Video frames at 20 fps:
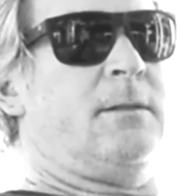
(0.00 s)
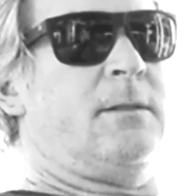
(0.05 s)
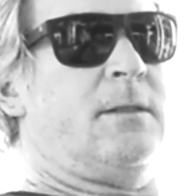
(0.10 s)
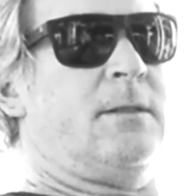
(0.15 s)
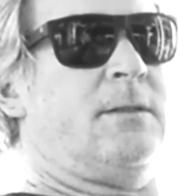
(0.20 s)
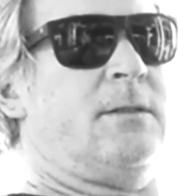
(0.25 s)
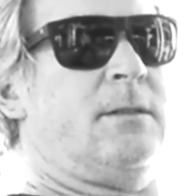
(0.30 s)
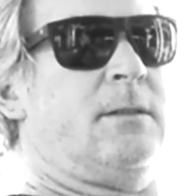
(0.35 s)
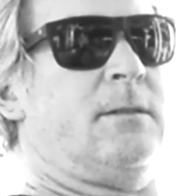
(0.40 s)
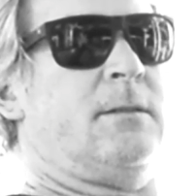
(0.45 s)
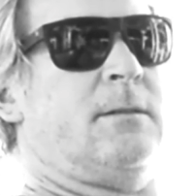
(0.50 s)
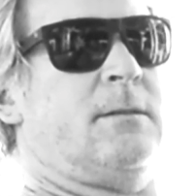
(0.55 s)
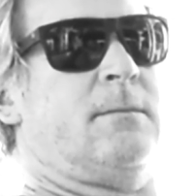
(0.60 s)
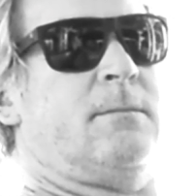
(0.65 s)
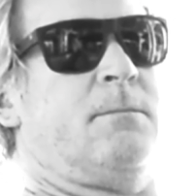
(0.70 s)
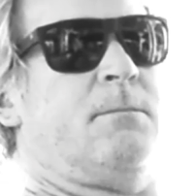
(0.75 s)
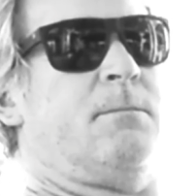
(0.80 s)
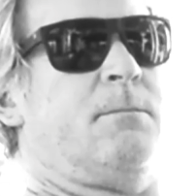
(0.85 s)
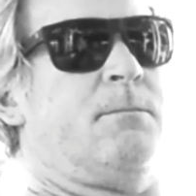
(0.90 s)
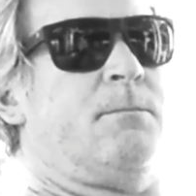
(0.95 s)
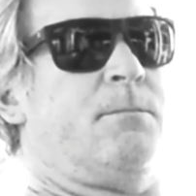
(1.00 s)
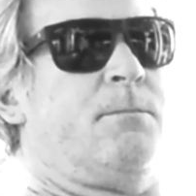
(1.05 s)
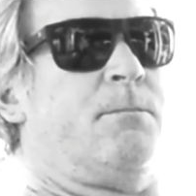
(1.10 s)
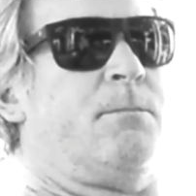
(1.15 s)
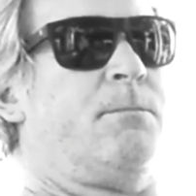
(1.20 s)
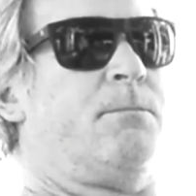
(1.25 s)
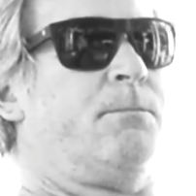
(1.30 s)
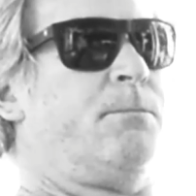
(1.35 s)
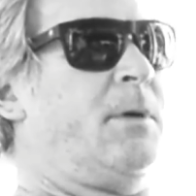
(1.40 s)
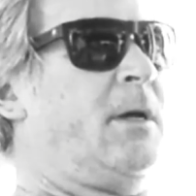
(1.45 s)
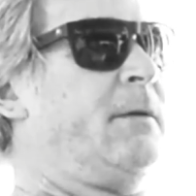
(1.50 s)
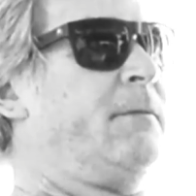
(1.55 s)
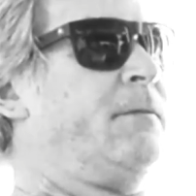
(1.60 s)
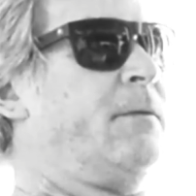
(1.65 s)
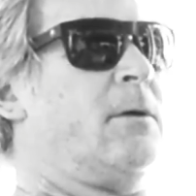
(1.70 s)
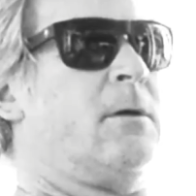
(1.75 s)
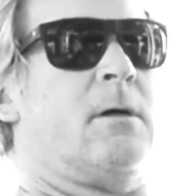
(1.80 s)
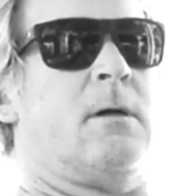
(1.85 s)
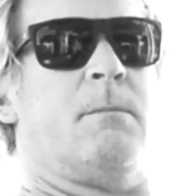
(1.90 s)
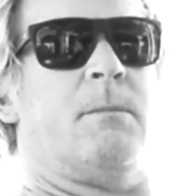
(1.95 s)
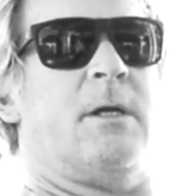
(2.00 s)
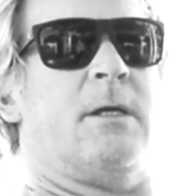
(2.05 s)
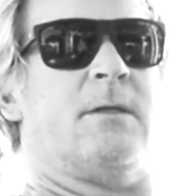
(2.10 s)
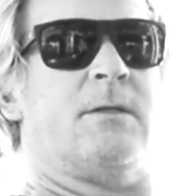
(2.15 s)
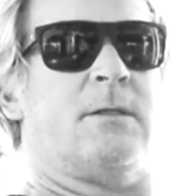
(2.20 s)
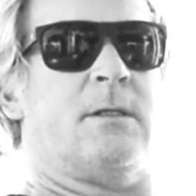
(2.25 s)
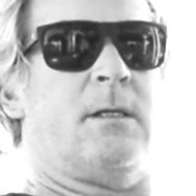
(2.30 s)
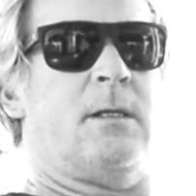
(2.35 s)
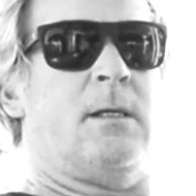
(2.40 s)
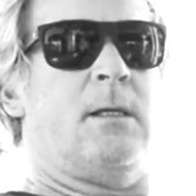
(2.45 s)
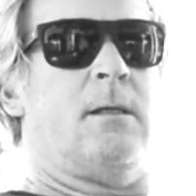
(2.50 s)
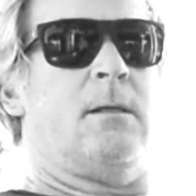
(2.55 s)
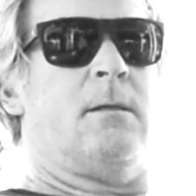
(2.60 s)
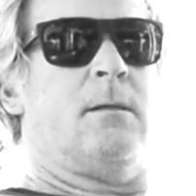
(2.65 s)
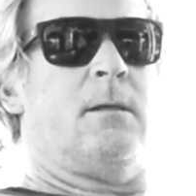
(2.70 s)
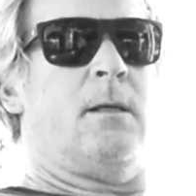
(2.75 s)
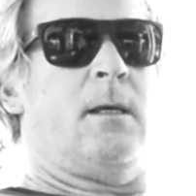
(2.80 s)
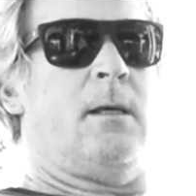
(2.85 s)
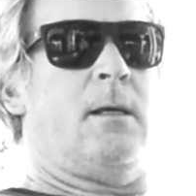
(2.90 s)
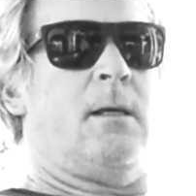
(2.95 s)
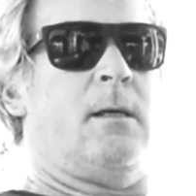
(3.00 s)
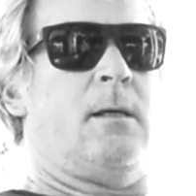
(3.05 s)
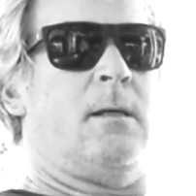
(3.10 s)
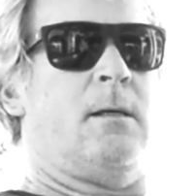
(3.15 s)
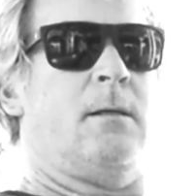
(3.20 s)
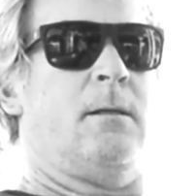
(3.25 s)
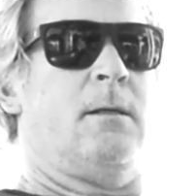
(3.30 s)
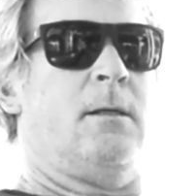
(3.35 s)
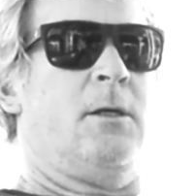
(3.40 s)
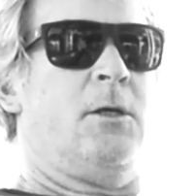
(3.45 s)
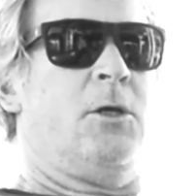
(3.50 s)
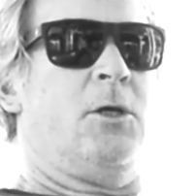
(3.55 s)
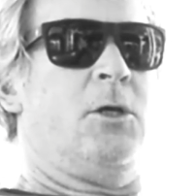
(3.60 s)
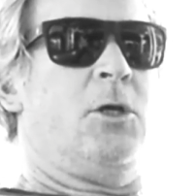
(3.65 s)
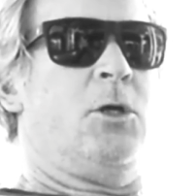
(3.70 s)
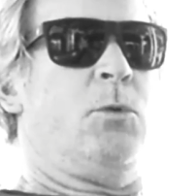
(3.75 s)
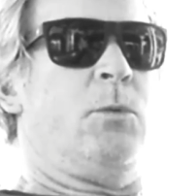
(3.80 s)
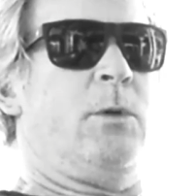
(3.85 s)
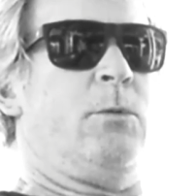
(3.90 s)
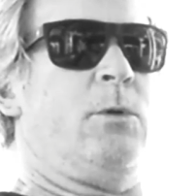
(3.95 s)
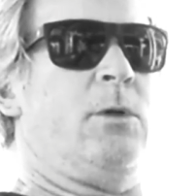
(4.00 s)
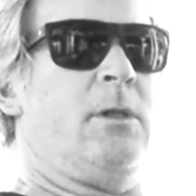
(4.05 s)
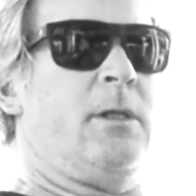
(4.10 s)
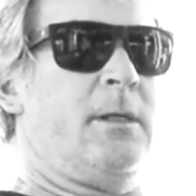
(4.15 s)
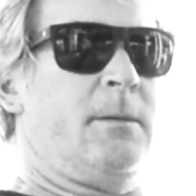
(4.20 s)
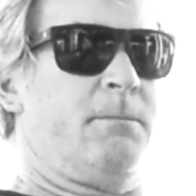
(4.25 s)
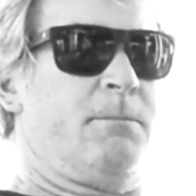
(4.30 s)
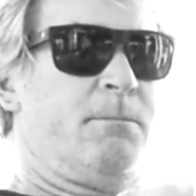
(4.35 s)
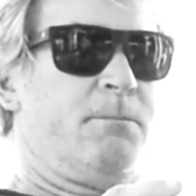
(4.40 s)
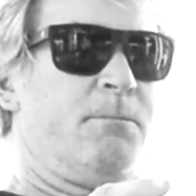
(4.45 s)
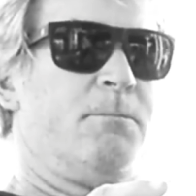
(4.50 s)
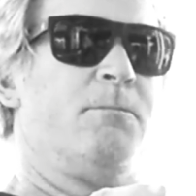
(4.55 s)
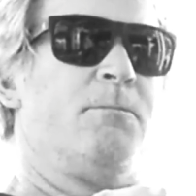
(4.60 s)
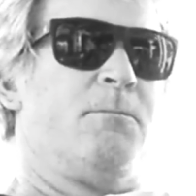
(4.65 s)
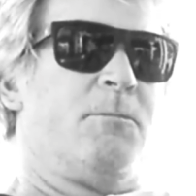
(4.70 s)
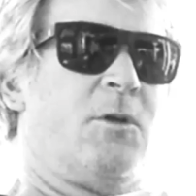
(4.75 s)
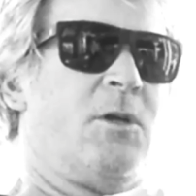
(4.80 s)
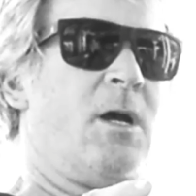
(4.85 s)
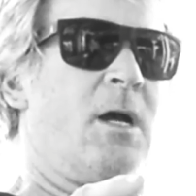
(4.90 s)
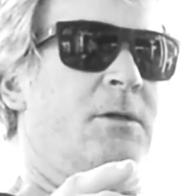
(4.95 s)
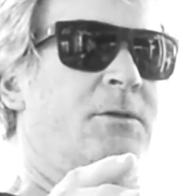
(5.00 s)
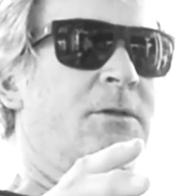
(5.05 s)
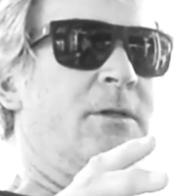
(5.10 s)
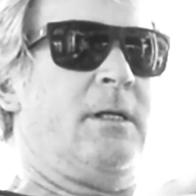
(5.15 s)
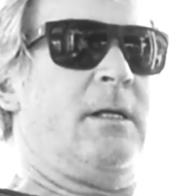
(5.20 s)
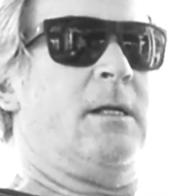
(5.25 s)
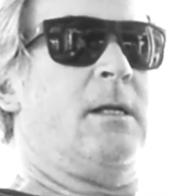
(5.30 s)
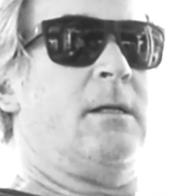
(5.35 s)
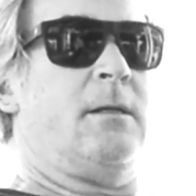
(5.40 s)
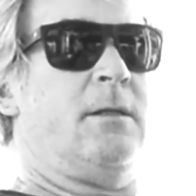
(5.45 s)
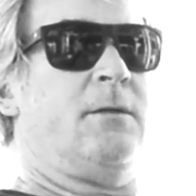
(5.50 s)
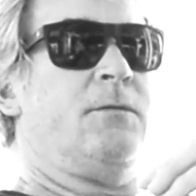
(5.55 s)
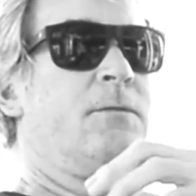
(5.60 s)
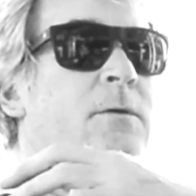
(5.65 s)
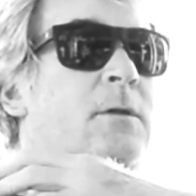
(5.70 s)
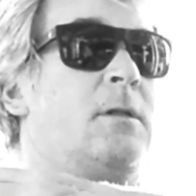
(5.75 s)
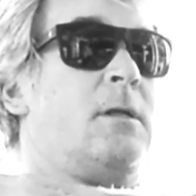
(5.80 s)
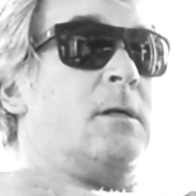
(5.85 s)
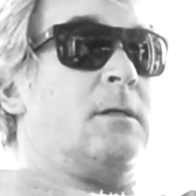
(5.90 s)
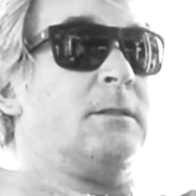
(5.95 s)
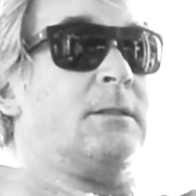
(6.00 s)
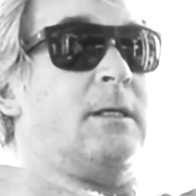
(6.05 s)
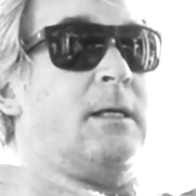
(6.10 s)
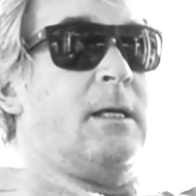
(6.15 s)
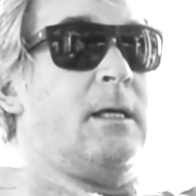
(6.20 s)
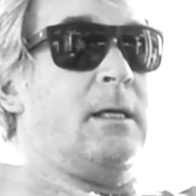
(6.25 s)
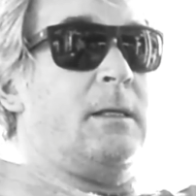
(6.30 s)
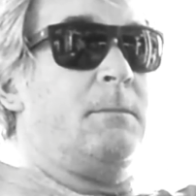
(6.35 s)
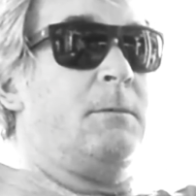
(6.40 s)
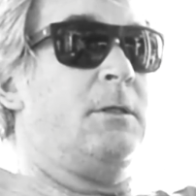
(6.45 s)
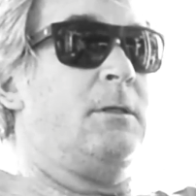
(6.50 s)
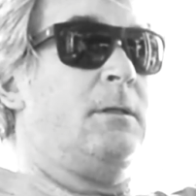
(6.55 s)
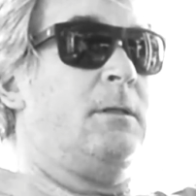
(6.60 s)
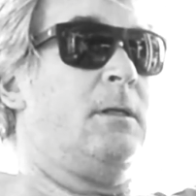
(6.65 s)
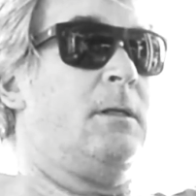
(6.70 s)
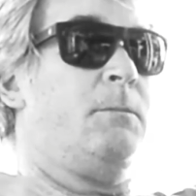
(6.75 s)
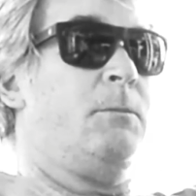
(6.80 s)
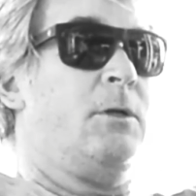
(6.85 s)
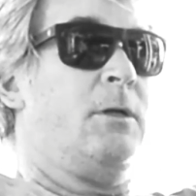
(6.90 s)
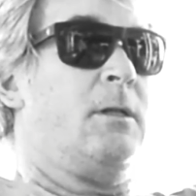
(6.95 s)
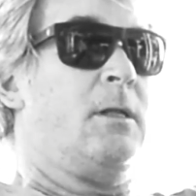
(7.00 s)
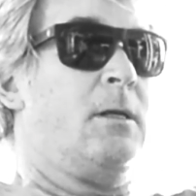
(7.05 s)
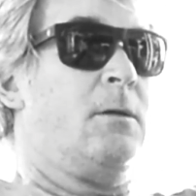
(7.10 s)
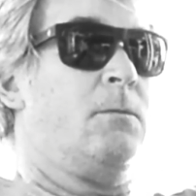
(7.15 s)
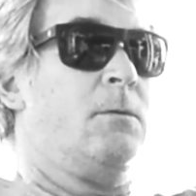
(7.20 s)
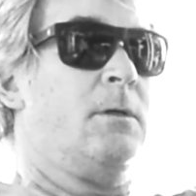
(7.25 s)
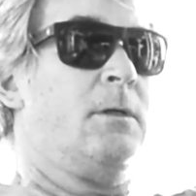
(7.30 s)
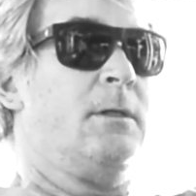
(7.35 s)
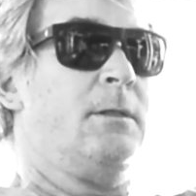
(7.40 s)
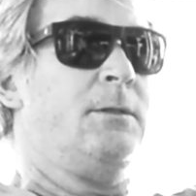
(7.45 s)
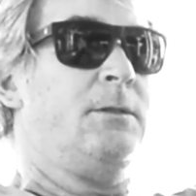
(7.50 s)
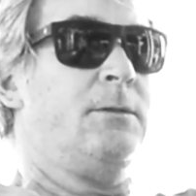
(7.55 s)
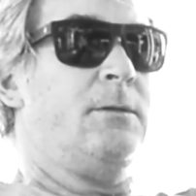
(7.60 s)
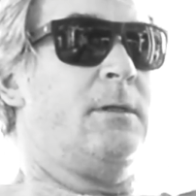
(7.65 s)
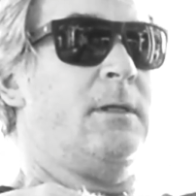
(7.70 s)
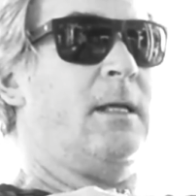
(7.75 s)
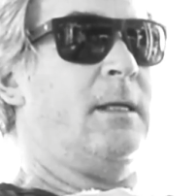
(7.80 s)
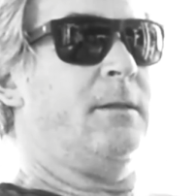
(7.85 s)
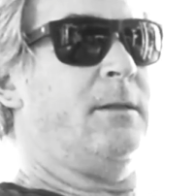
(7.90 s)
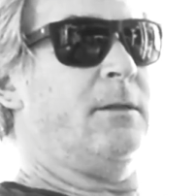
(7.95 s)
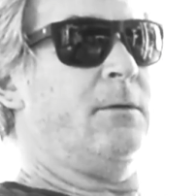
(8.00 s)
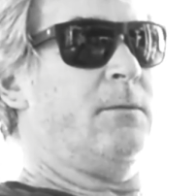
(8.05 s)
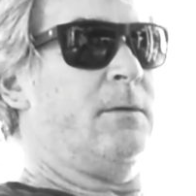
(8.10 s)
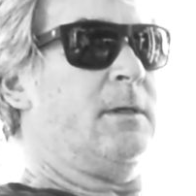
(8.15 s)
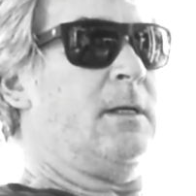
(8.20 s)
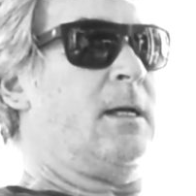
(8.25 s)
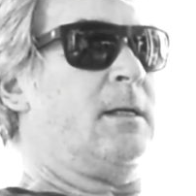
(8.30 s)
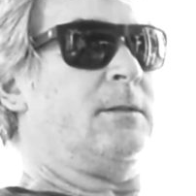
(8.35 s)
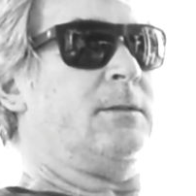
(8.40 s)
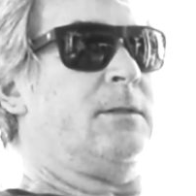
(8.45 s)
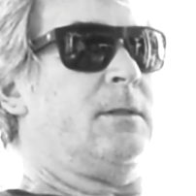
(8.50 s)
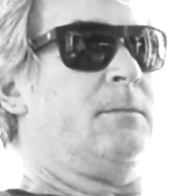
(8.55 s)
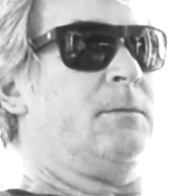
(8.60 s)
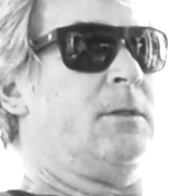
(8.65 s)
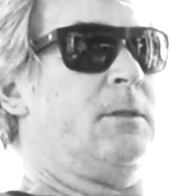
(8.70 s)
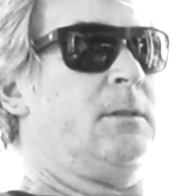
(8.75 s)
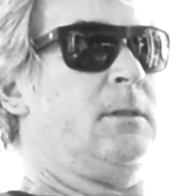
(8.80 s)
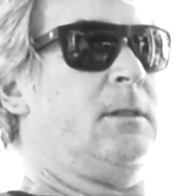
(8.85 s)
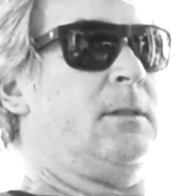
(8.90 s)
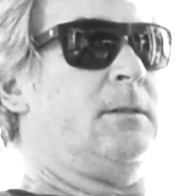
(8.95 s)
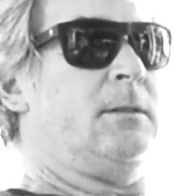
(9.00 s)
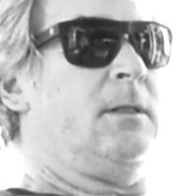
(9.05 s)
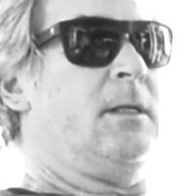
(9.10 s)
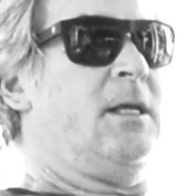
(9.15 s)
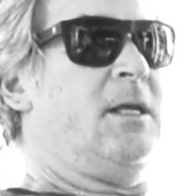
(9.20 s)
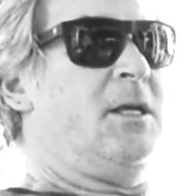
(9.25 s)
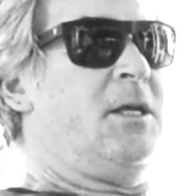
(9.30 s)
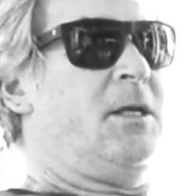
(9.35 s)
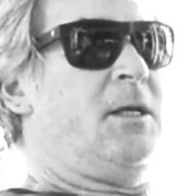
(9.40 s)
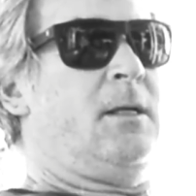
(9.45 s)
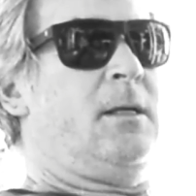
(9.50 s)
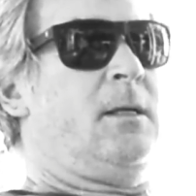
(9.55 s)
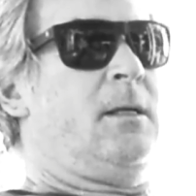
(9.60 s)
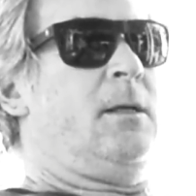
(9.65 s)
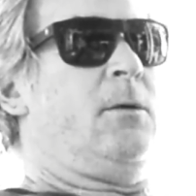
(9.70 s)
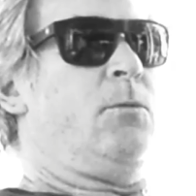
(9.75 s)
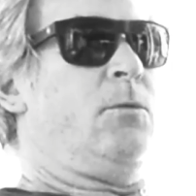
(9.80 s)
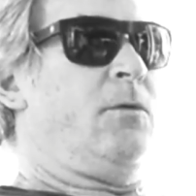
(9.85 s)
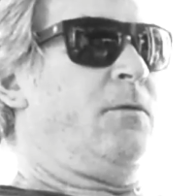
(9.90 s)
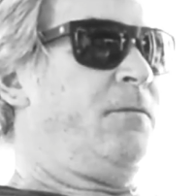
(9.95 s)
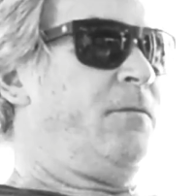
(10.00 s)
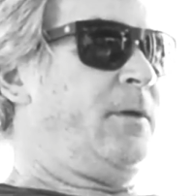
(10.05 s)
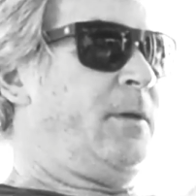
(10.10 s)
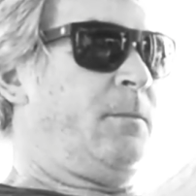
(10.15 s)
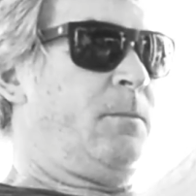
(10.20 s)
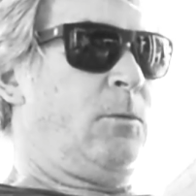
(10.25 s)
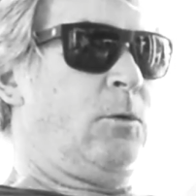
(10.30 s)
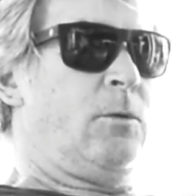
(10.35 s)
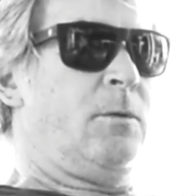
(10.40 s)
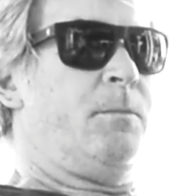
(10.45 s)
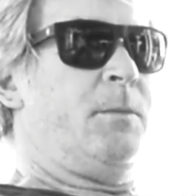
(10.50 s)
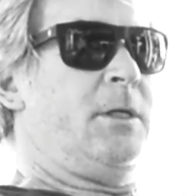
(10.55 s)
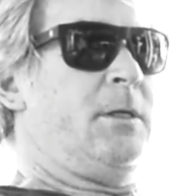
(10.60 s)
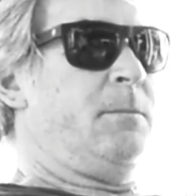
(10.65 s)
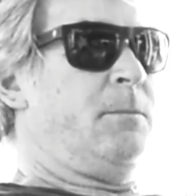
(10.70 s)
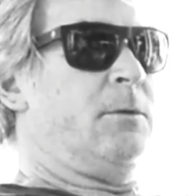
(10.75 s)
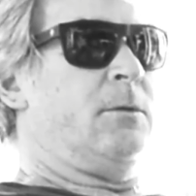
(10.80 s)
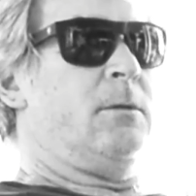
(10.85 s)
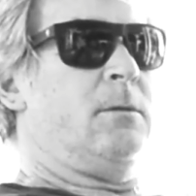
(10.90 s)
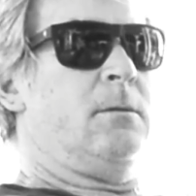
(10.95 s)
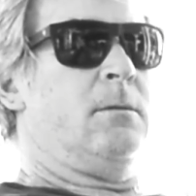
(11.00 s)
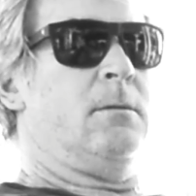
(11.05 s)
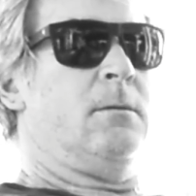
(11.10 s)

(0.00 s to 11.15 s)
this is by far our best ski. We really concentrated on this for a long time and put a lot of work into it, and I think we got something that will fit more people,